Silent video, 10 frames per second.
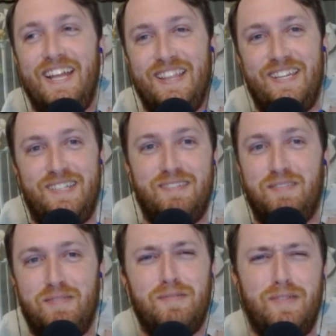and like
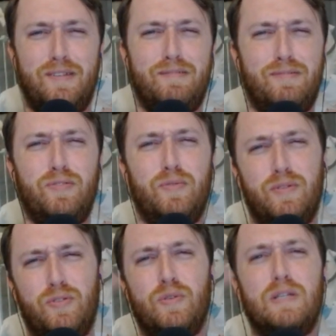uh, do,
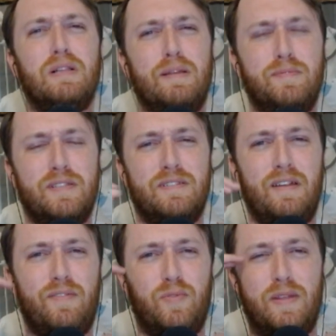doing clips and
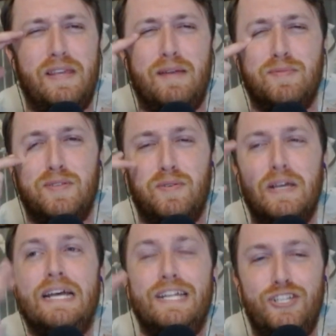stuff throughout the episode
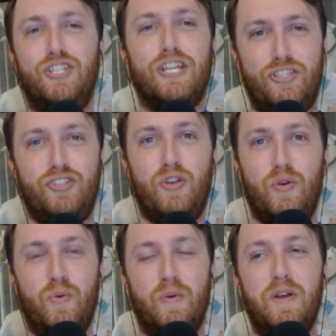just
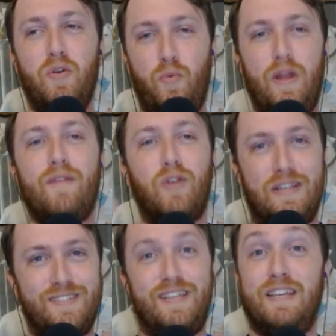so whenever I
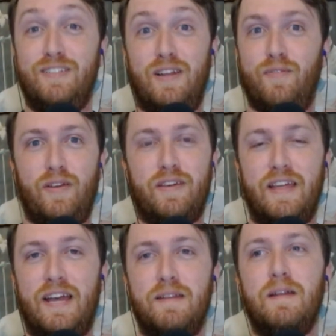say stuff like
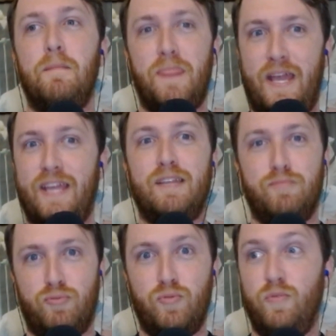that I can
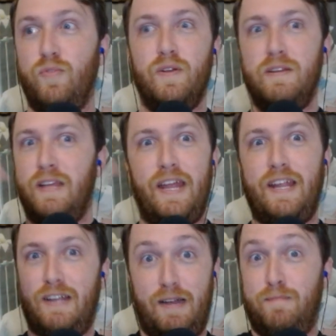prove
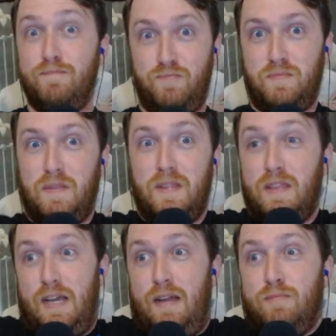hey I'm
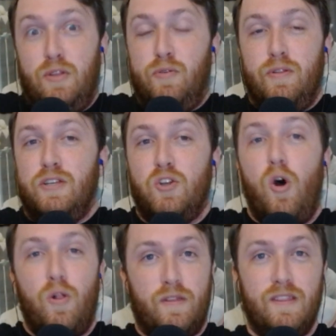I'm literally
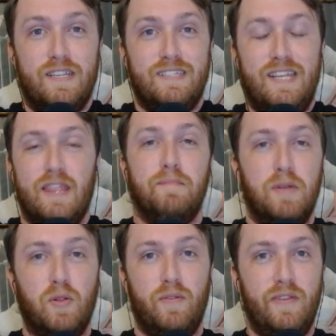calling this in the
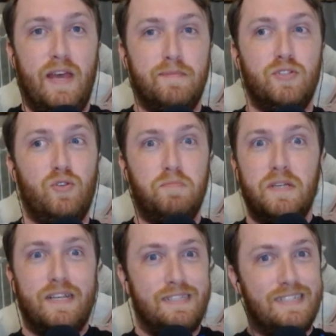middle of the episode
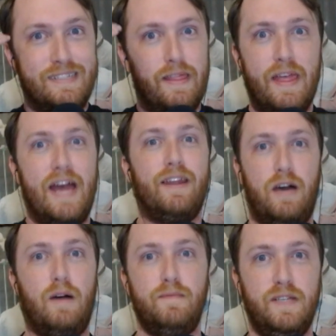because it's that
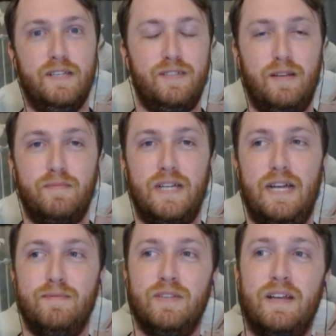obvious
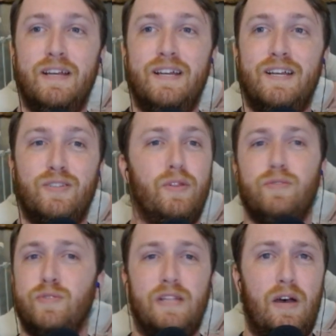sometimes. So
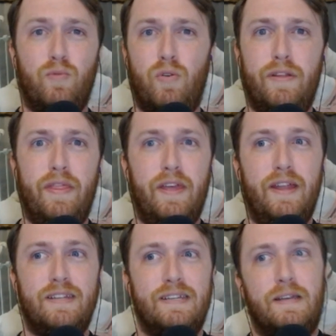this was not one that